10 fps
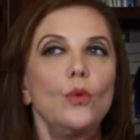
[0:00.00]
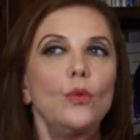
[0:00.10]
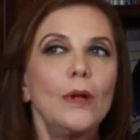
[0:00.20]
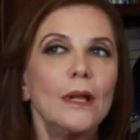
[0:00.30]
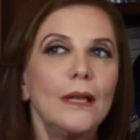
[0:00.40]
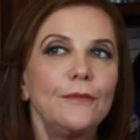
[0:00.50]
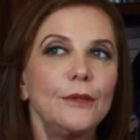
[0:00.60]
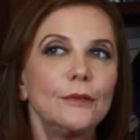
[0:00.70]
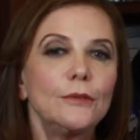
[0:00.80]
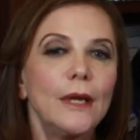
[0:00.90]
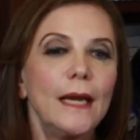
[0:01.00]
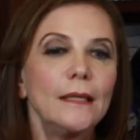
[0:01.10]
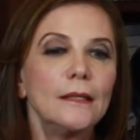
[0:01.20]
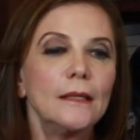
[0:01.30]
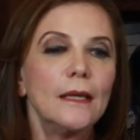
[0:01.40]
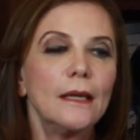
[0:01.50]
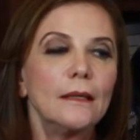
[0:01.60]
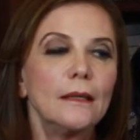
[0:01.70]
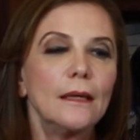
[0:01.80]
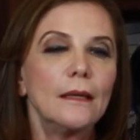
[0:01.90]
Well, if you're trying to,
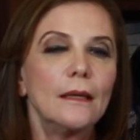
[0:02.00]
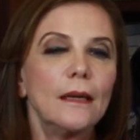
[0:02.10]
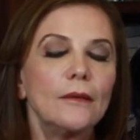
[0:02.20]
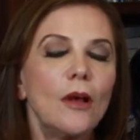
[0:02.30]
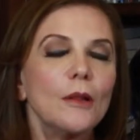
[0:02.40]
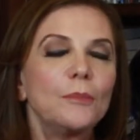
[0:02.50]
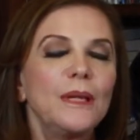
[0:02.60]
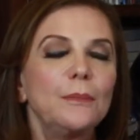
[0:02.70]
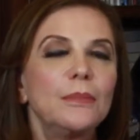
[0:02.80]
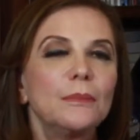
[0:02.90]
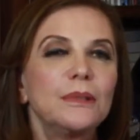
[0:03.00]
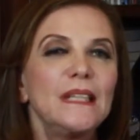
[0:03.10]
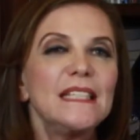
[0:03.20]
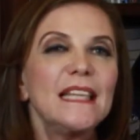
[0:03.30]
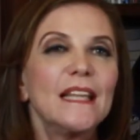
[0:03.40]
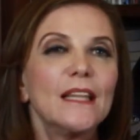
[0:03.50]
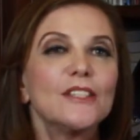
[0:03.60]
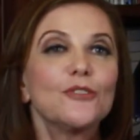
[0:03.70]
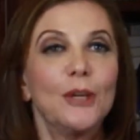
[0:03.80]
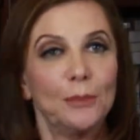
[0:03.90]
I call it pleasing the
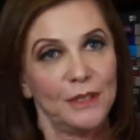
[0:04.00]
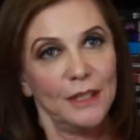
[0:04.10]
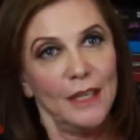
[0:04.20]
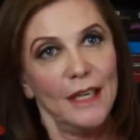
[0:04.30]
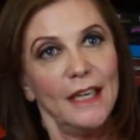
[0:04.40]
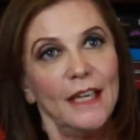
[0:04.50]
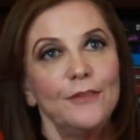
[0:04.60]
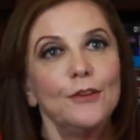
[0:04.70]
script. If